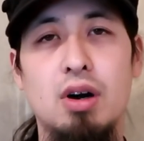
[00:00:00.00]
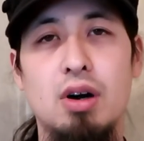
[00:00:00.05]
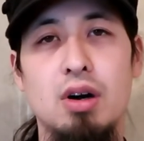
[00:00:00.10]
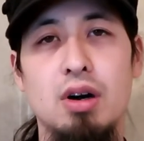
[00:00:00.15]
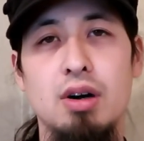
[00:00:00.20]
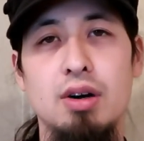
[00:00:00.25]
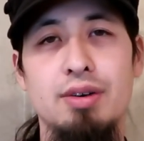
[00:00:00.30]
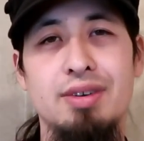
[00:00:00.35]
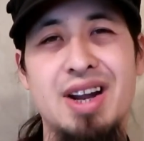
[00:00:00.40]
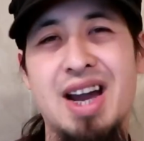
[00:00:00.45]

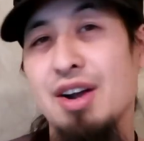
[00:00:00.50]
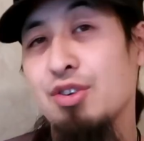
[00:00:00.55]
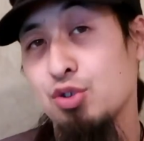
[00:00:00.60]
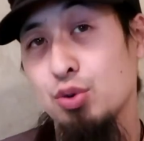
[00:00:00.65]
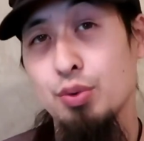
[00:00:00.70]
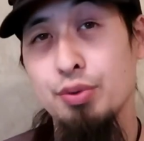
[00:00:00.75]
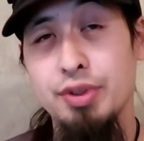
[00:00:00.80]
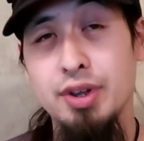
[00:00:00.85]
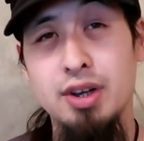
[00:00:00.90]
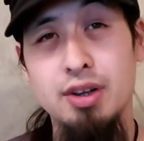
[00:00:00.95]
are
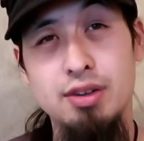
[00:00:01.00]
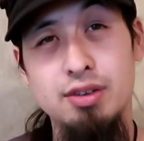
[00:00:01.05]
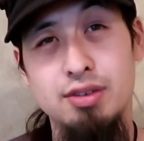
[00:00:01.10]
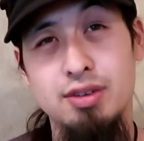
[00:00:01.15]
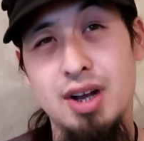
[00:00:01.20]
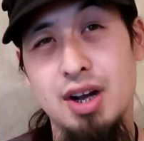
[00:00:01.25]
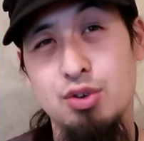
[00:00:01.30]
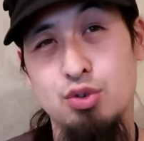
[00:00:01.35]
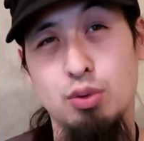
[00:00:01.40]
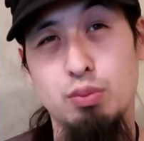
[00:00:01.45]
natural
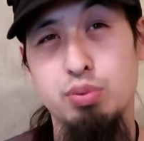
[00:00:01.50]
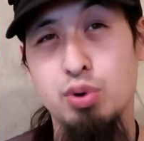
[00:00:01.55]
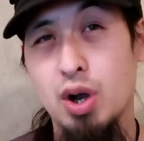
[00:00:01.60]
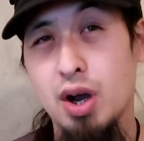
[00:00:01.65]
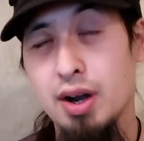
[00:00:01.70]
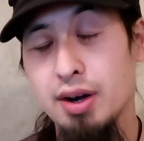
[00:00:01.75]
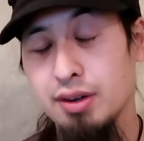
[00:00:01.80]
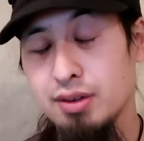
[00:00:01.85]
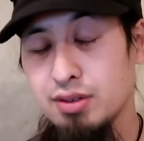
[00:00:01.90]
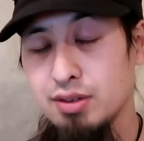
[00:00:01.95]
things, natural
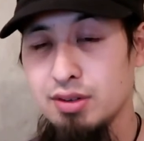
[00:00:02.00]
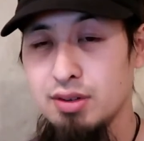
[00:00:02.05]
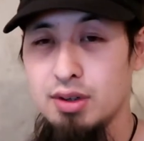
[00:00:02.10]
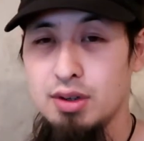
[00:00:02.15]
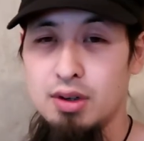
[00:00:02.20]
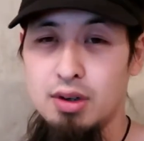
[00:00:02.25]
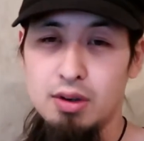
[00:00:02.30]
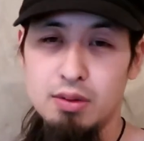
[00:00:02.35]
products